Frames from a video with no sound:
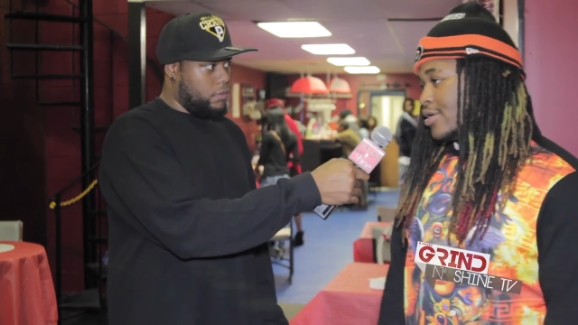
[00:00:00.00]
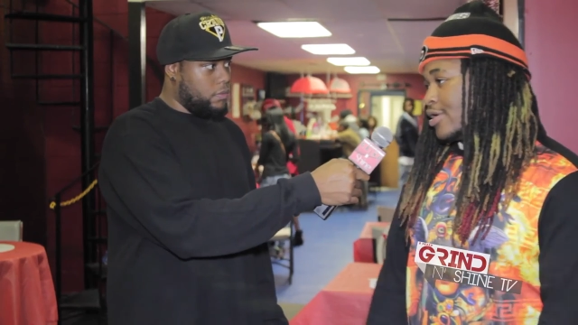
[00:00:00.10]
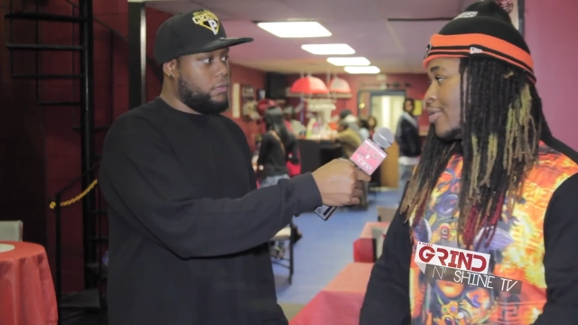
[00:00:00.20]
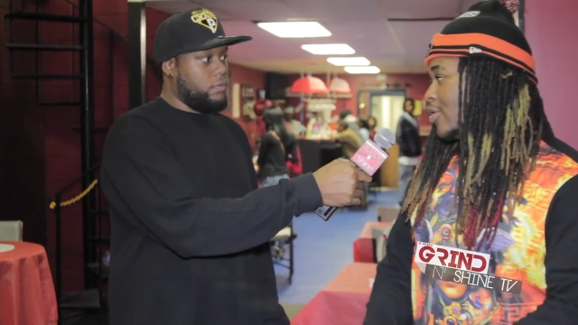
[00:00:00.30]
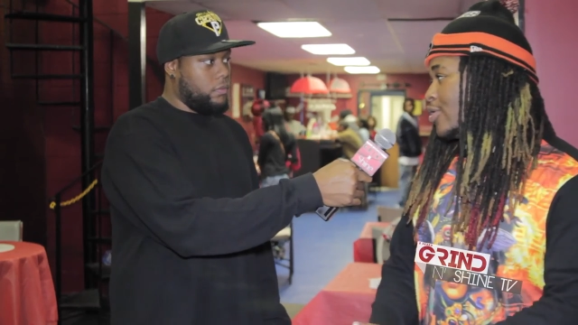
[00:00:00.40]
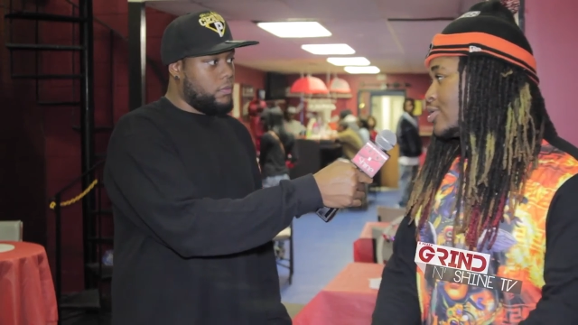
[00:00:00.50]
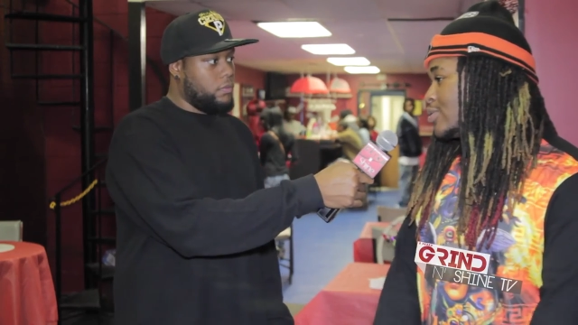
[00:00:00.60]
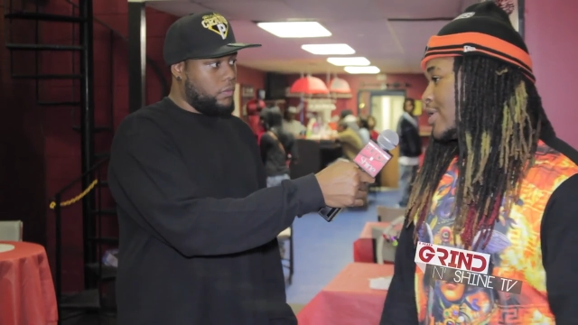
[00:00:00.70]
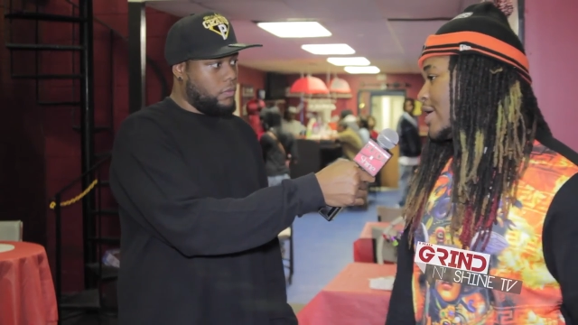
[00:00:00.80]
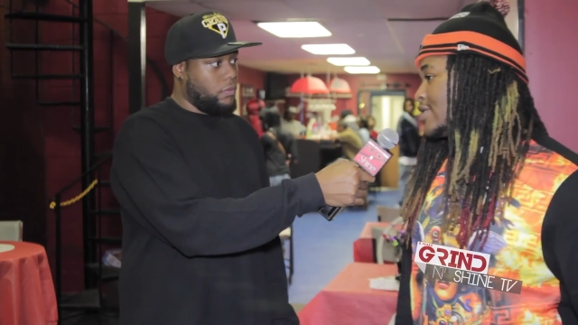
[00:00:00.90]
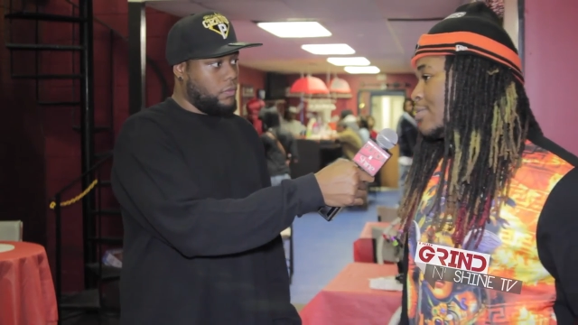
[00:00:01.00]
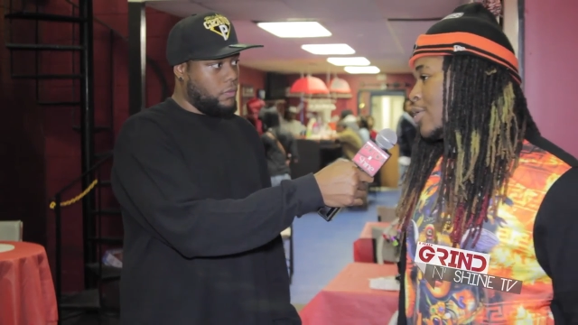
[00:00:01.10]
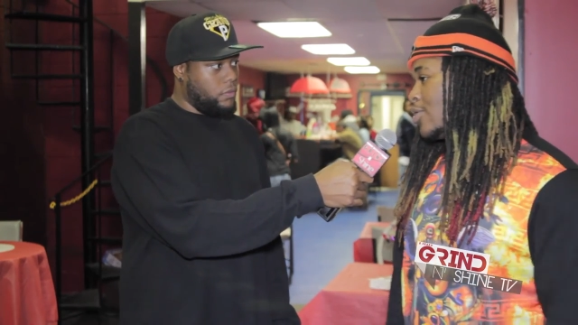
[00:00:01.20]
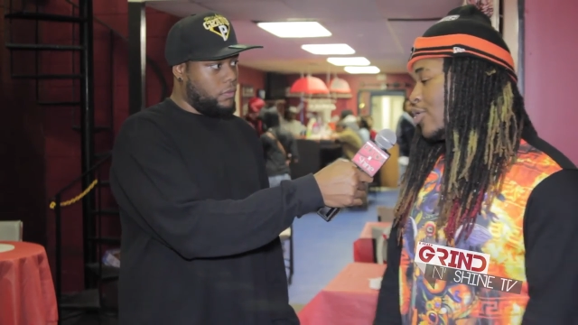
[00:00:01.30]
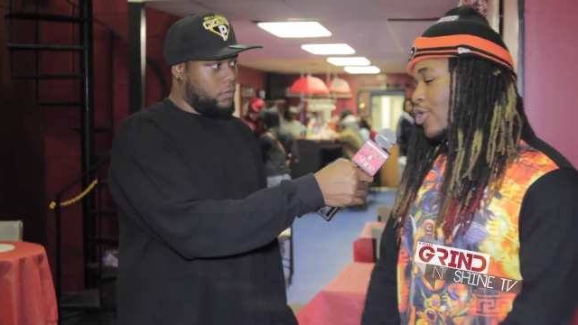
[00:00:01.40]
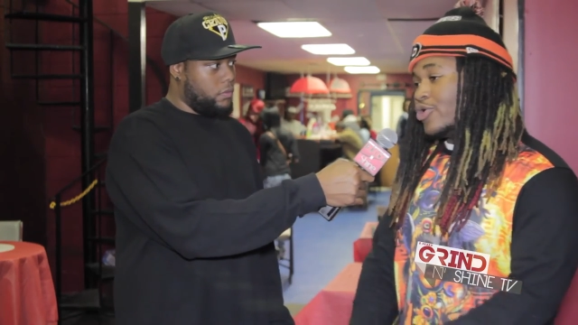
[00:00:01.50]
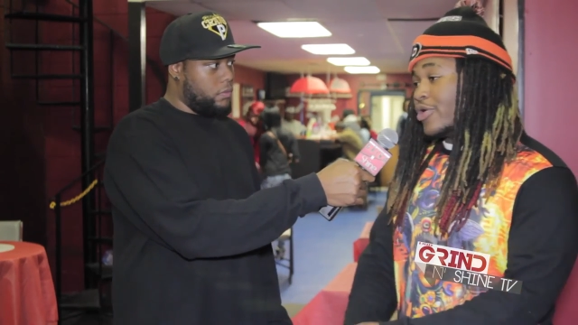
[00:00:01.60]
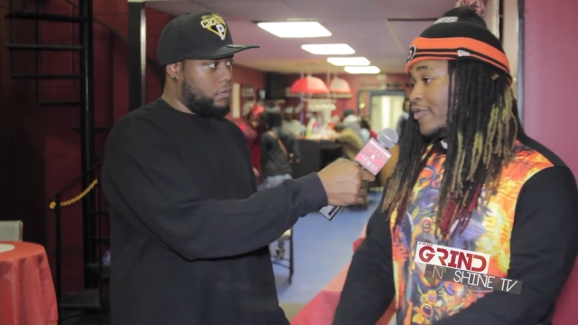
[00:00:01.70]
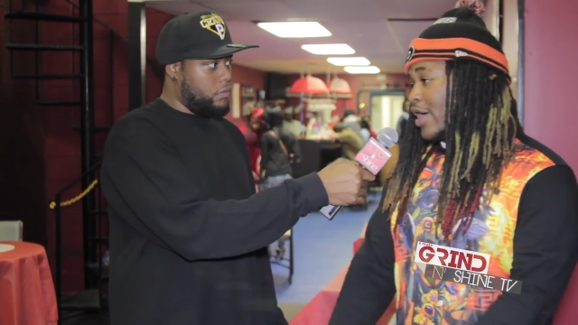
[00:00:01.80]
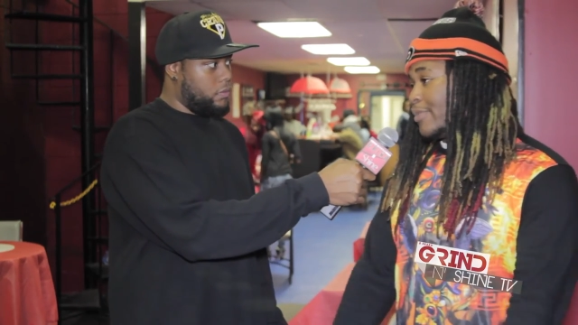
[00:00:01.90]
Speaker 1: Then the only two things I'm on, or you
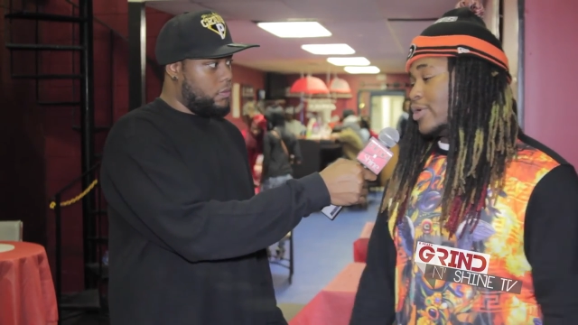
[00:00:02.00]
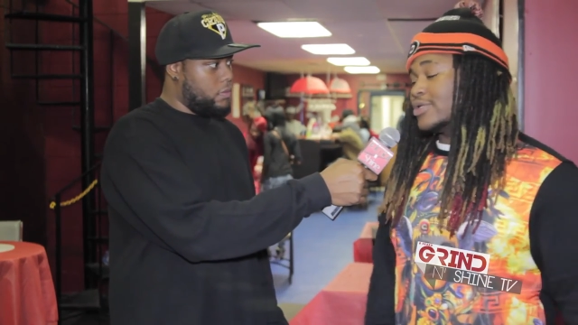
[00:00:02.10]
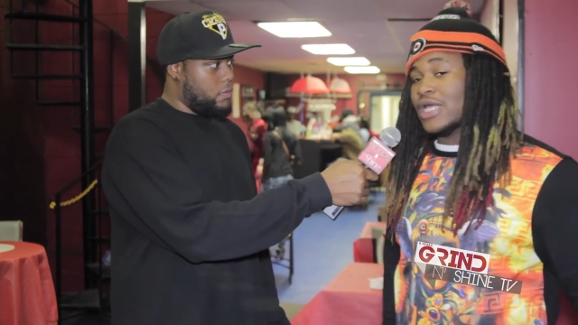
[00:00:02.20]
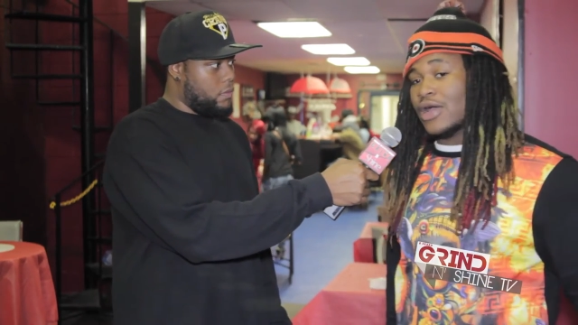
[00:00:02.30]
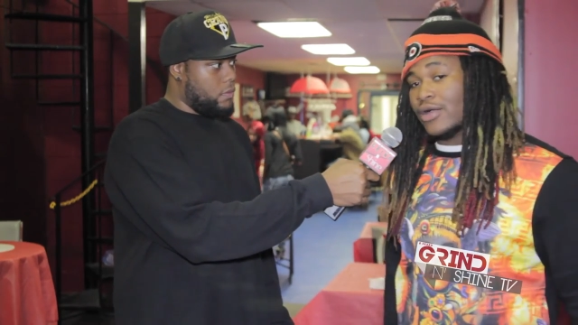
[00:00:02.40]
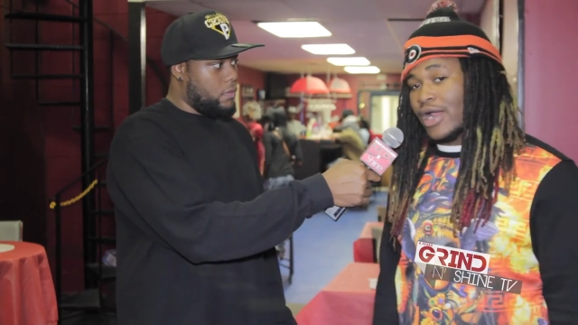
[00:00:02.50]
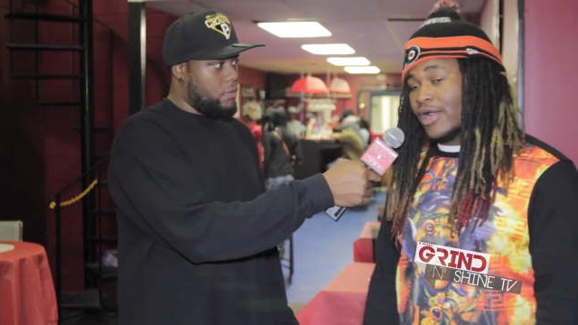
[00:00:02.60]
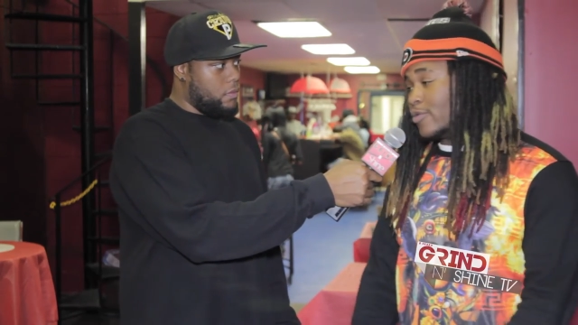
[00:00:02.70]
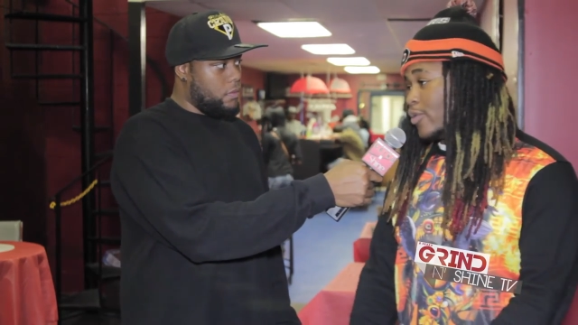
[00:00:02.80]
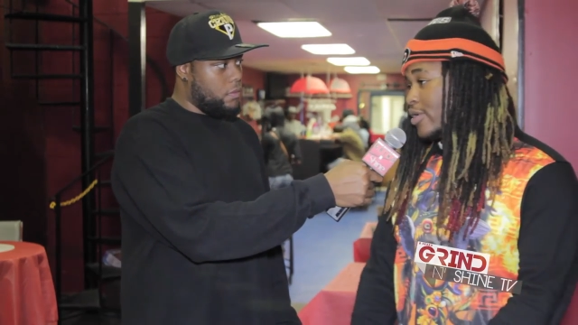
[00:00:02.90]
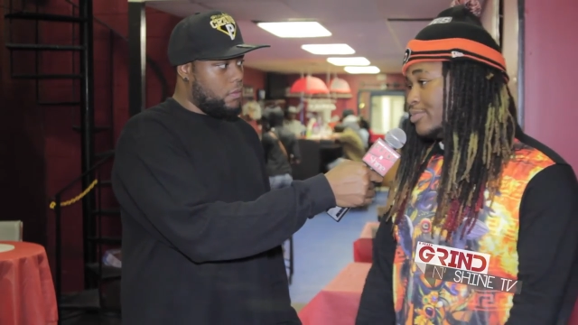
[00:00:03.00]
can find me on SoundCloud if you want